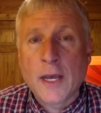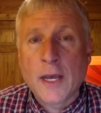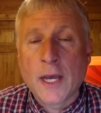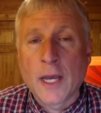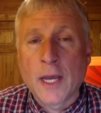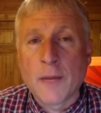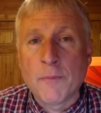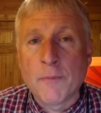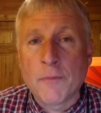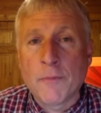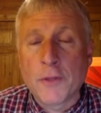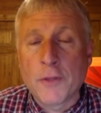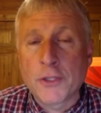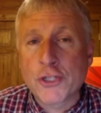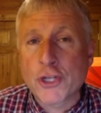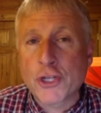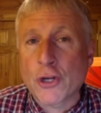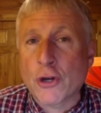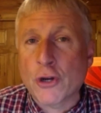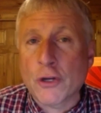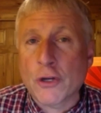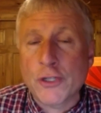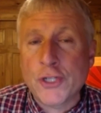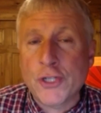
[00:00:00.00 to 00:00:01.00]
The
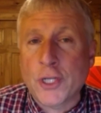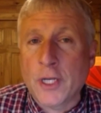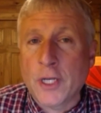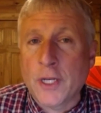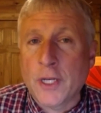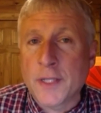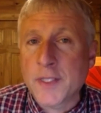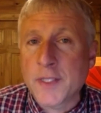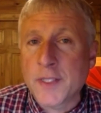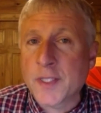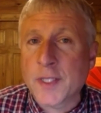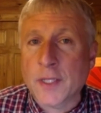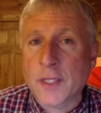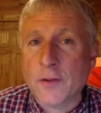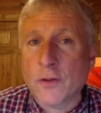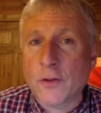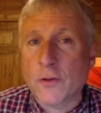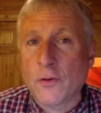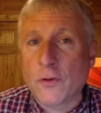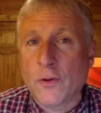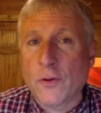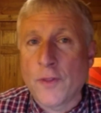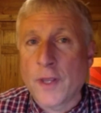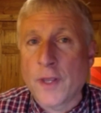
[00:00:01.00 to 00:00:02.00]
Church, in an
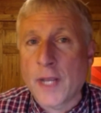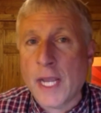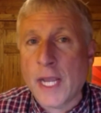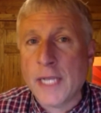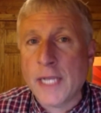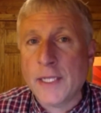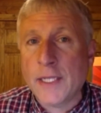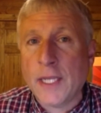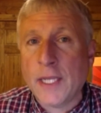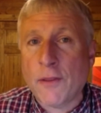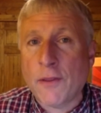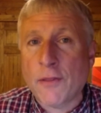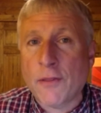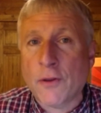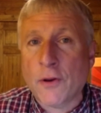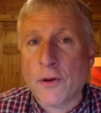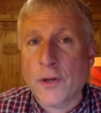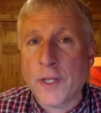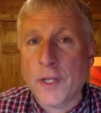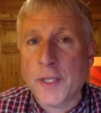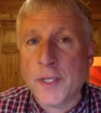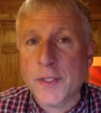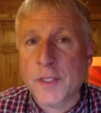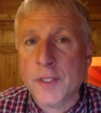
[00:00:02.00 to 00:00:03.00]
encyclical in the
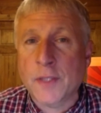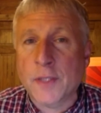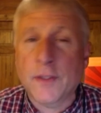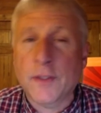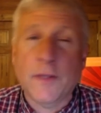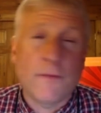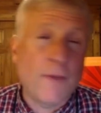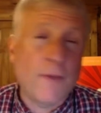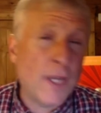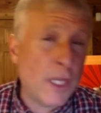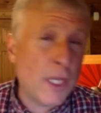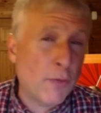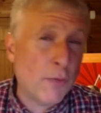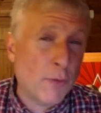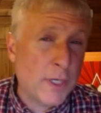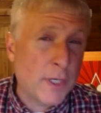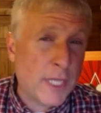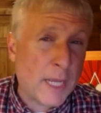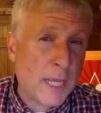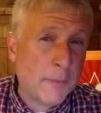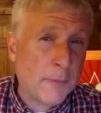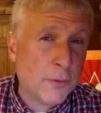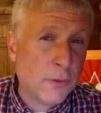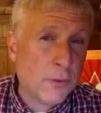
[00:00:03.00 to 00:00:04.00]
1930s, Divini
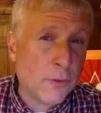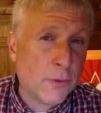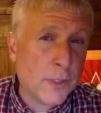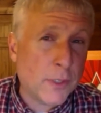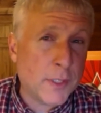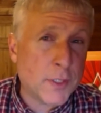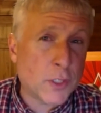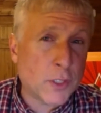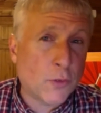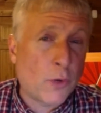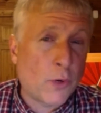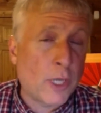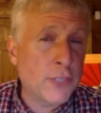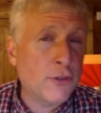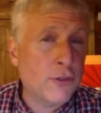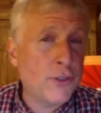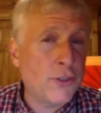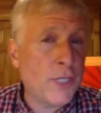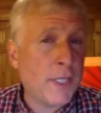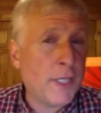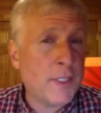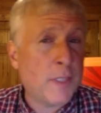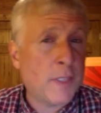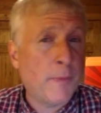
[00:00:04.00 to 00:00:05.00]
Redemptoris,
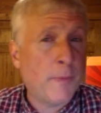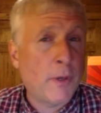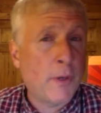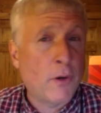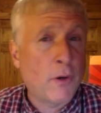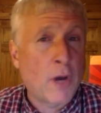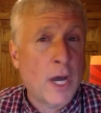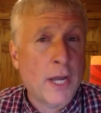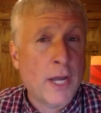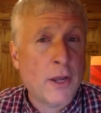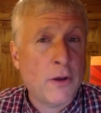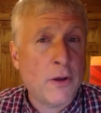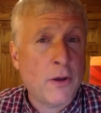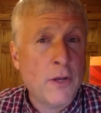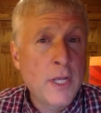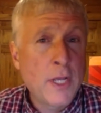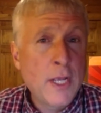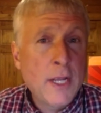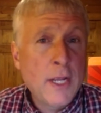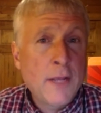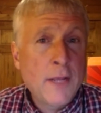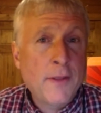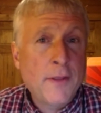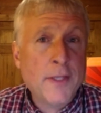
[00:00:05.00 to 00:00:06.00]
Quadragesimo Anno,
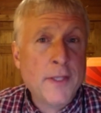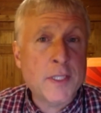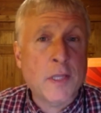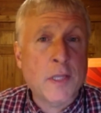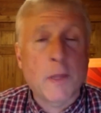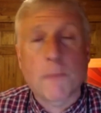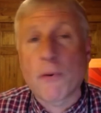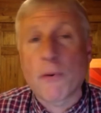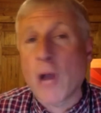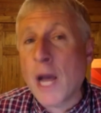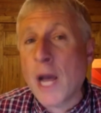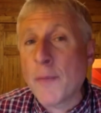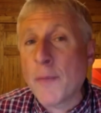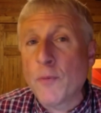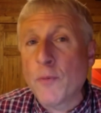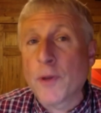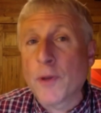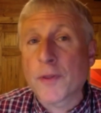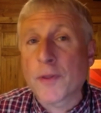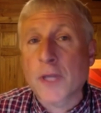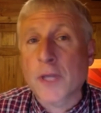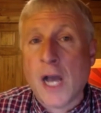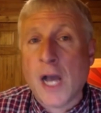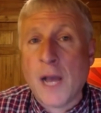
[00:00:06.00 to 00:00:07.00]
they said the
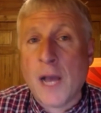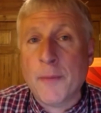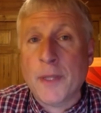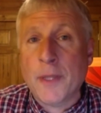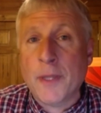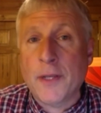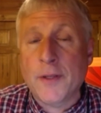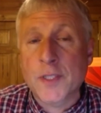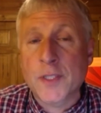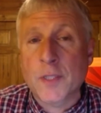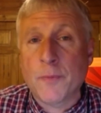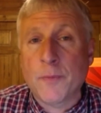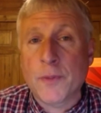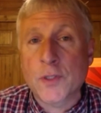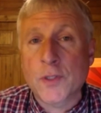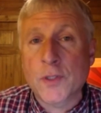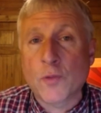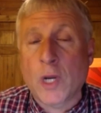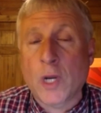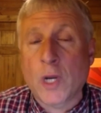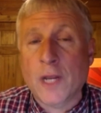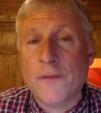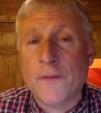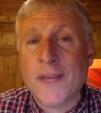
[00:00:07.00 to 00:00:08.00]
problem with communism
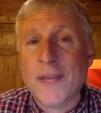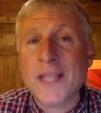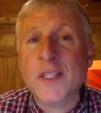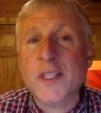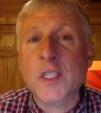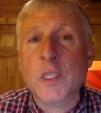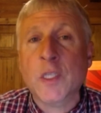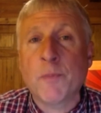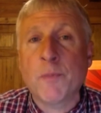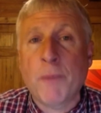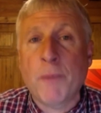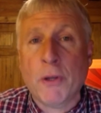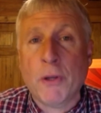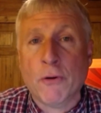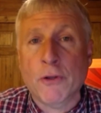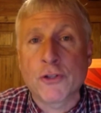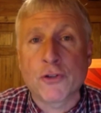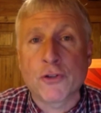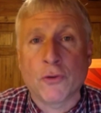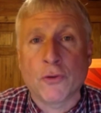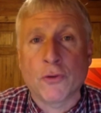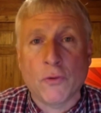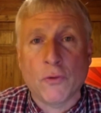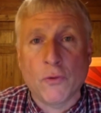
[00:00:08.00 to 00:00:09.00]
is one of a
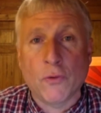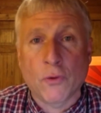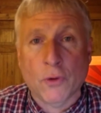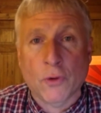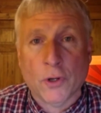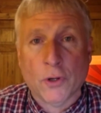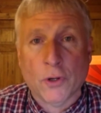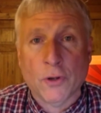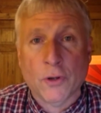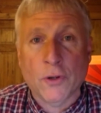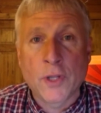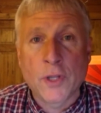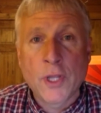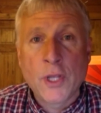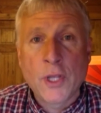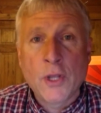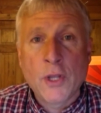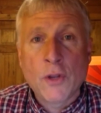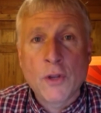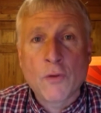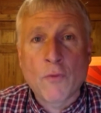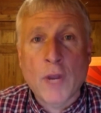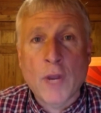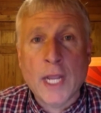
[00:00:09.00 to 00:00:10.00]
spiritual order,
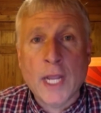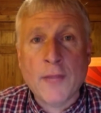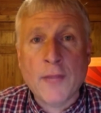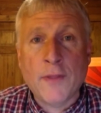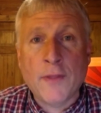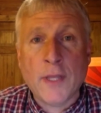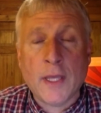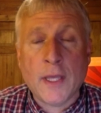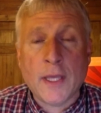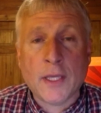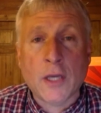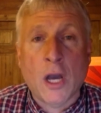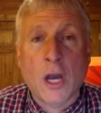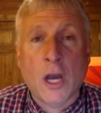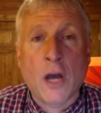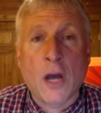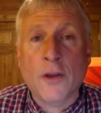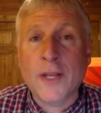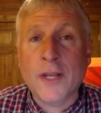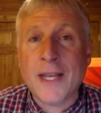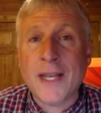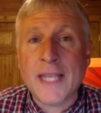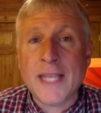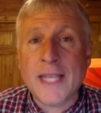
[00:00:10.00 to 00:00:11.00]
right? Mm-hmm. It
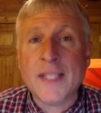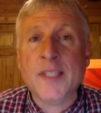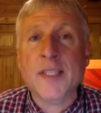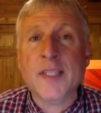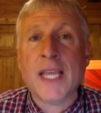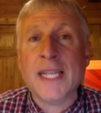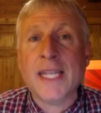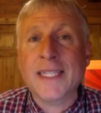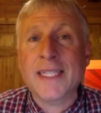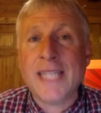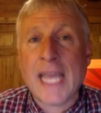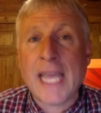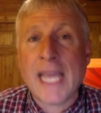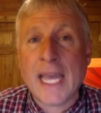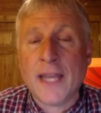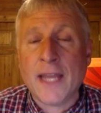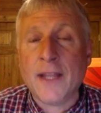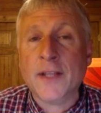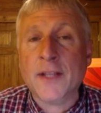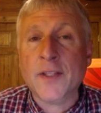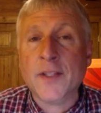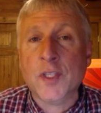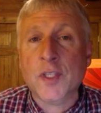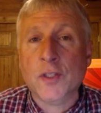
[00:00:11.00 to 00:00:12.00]
called it a
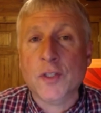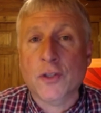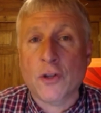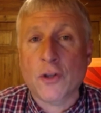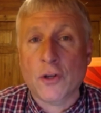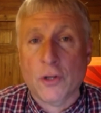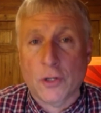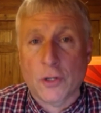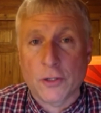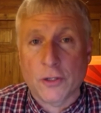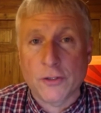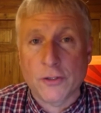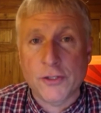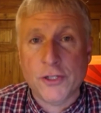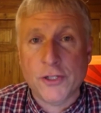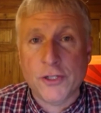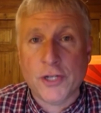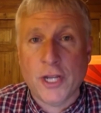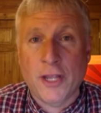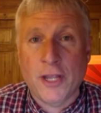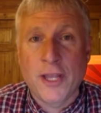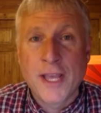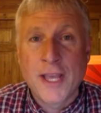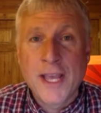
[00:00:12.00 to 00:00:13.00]
satanic
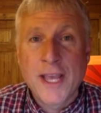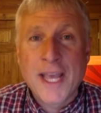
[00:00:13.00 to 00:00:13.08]
scourge.